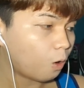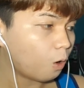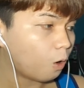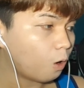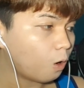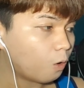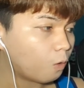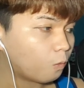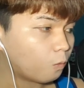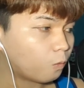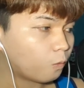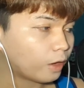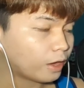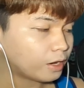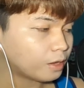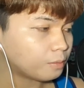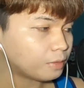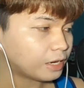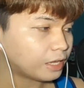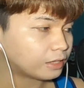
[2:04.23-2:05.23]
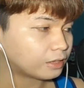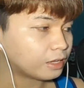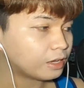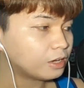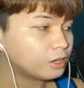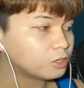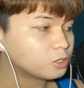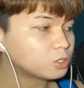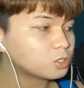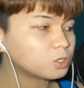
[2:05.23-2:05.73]
Oh, wait a minute.
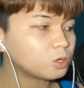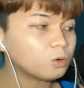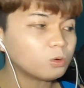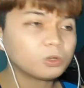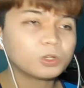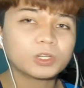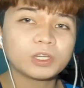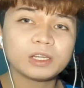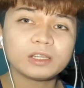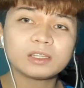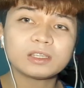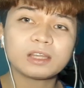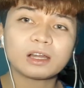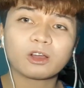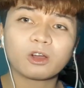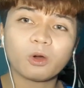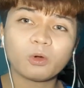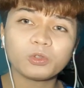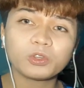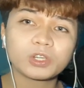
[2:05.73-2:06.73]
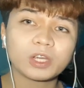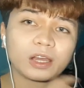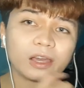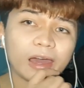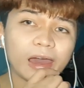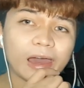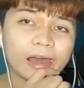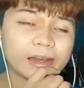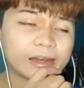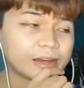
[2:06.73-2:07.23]
So she's the coach
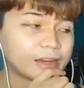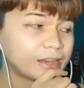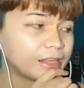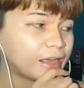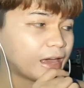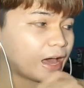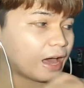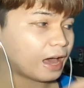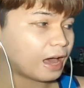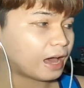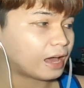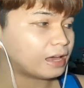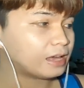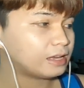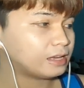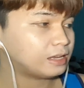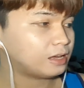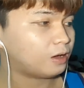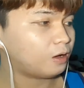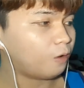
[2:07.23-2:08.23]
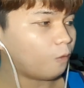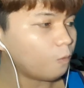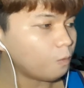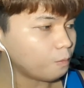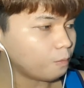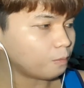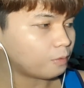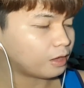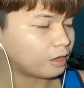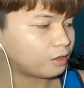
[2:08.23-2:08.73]
again. Oh
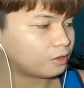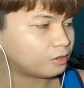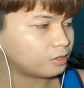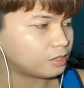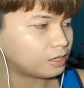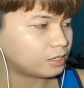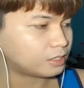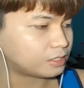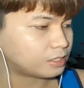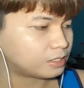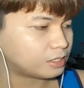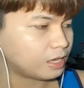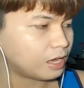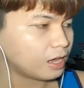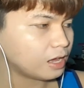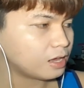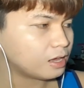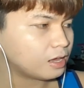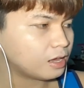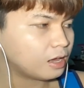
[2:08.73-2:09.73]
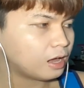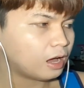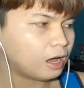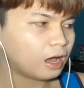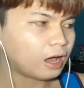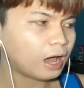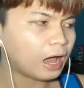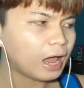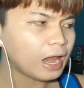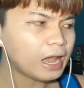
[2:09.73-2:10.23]
my goodness.
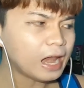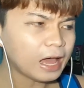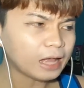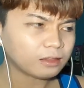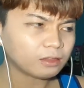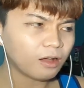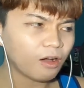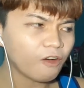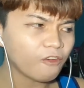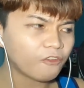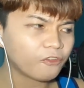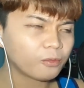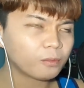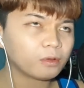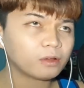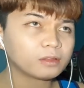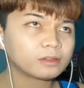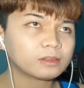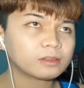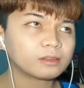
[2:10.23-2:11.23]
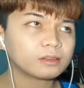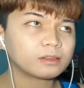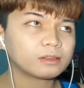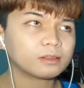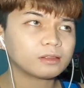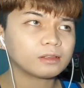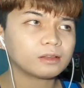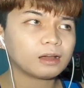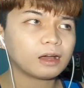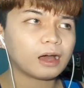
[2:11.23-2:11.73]
A lot of
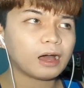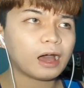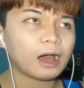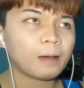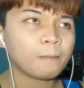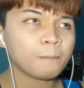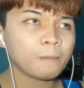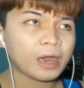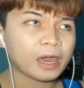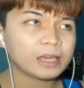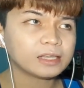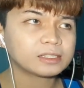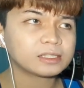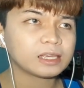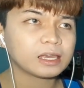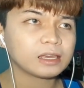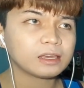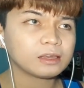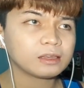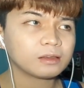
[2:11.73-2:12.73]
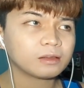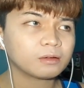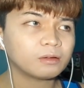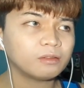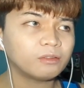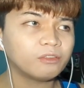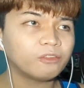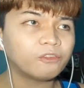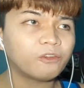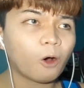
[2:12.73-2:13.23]
amazing
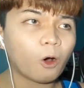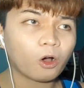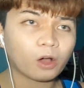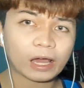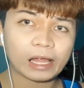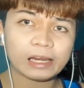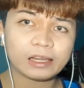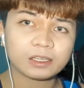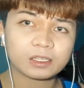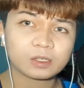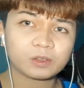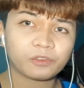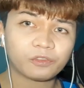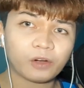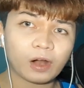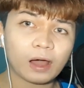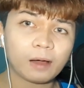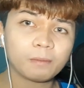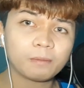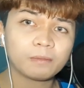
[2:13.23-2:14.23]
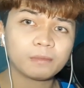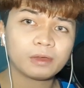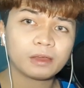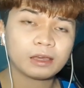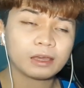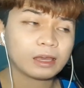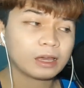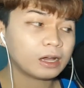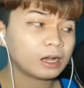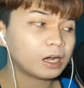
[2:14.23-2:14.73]
vocalists from
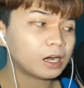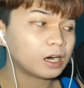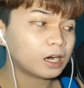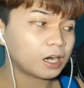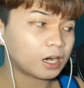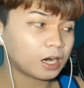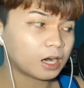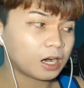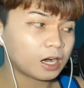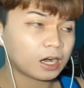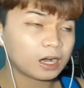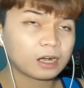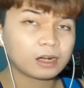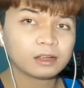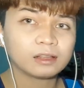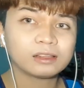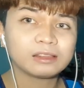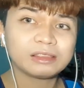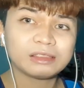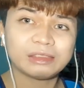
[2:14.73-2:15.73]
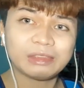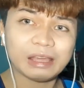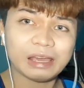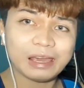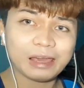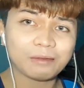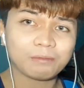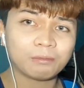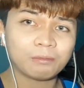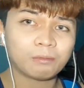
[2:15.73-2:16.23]
her
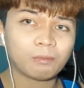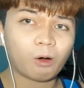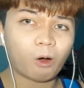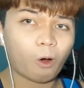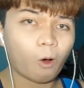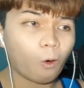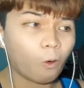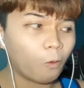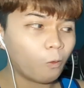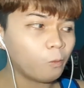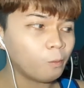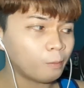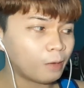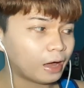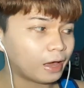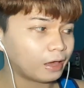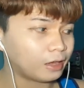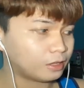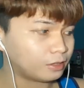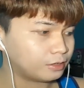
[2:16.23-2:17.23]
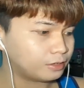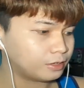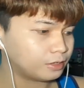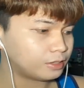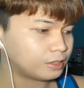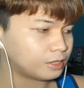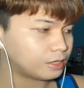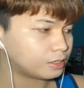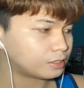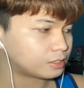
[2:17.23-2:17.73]
team. Oh my
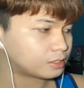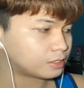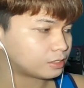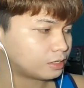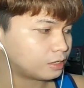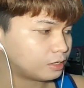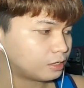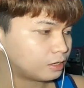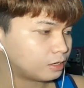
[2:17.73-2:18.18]
goodness.